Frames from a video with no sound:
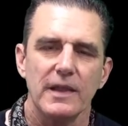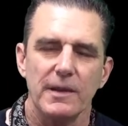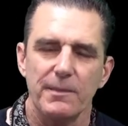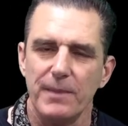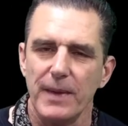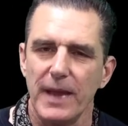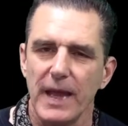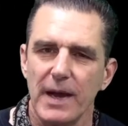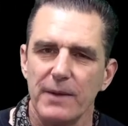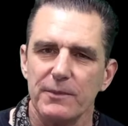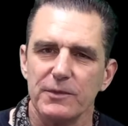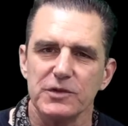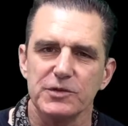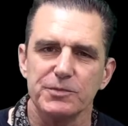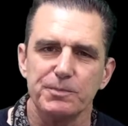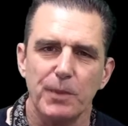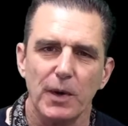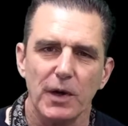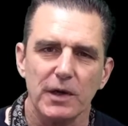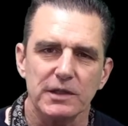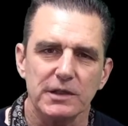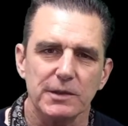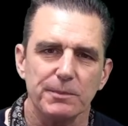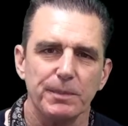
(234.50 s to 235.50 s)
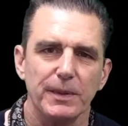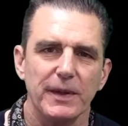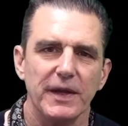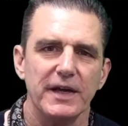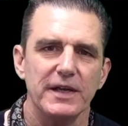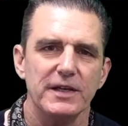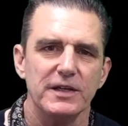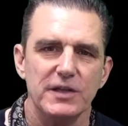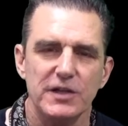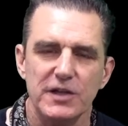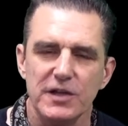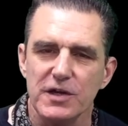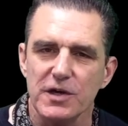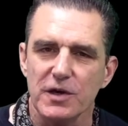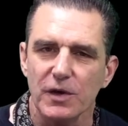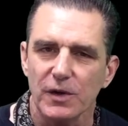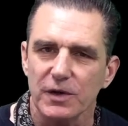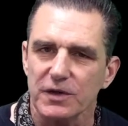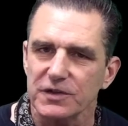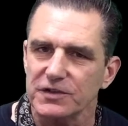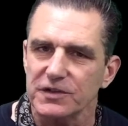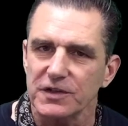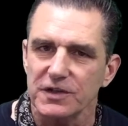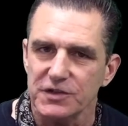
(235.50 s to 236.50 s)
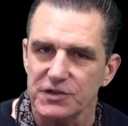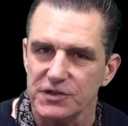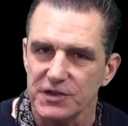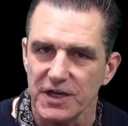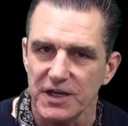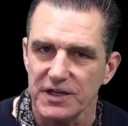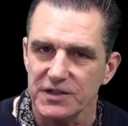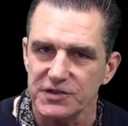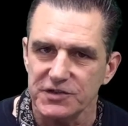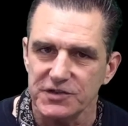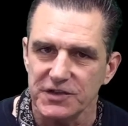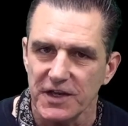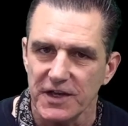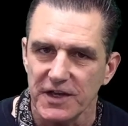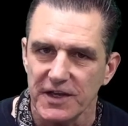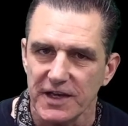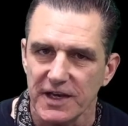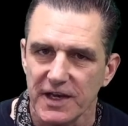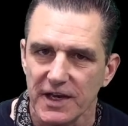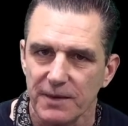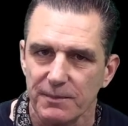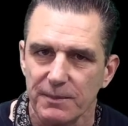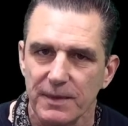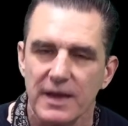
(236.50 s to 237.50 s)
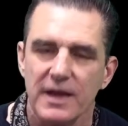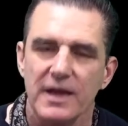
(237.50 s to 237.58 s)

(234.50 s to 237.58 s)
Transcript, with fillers: the band was booked to play New York's Shea Stadium.